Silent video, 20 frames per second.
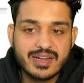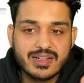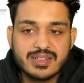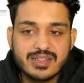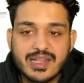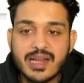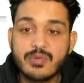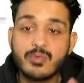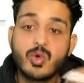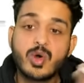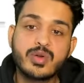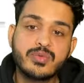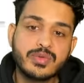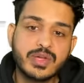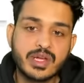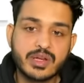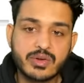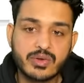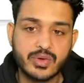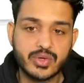Then what we are
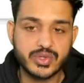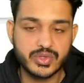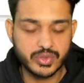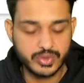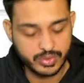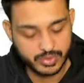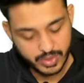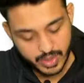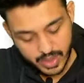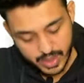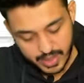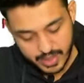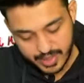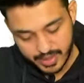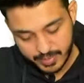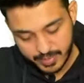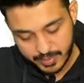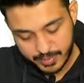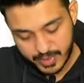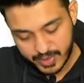going to do?
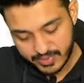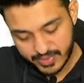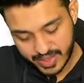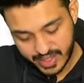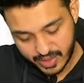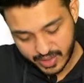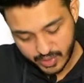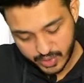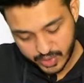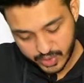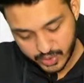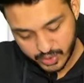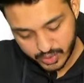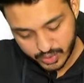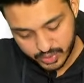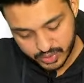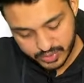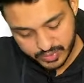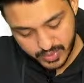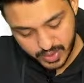Remember, we are going to
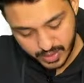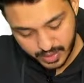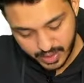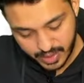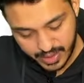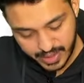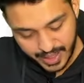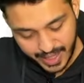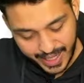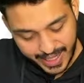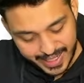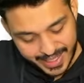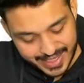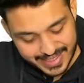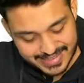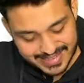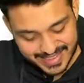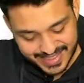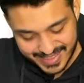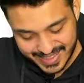use what?
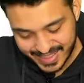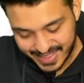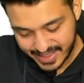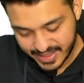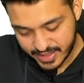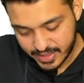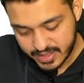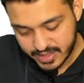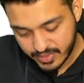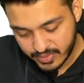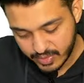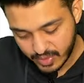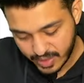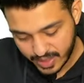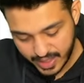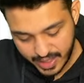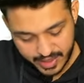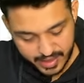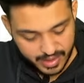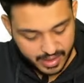Ionizing radiation for
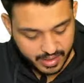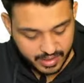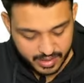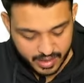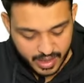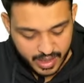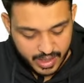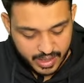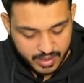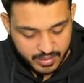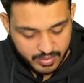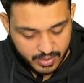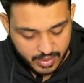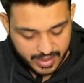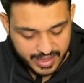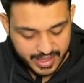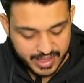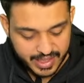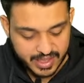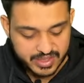catgut. For
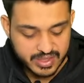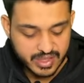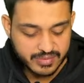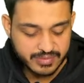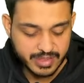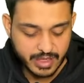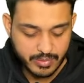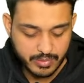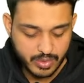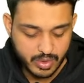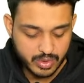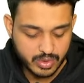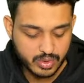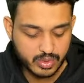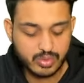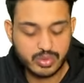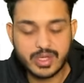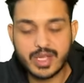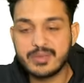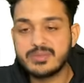radiation, we have got 2
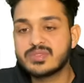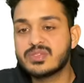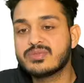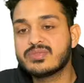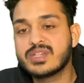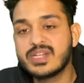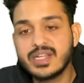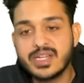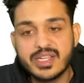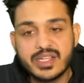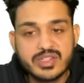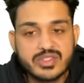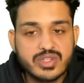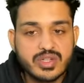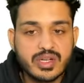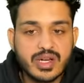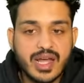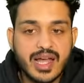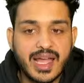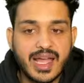types of radiation:
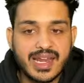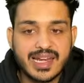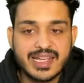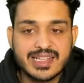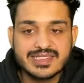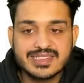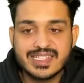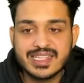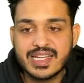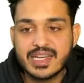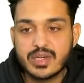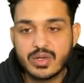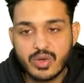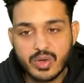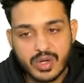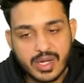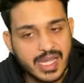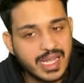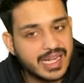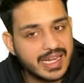ionizing and
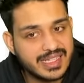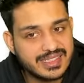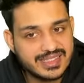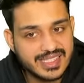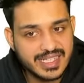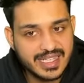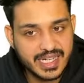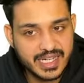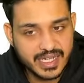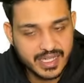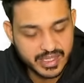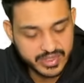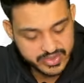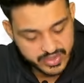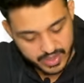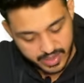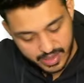non-ionizing radiation.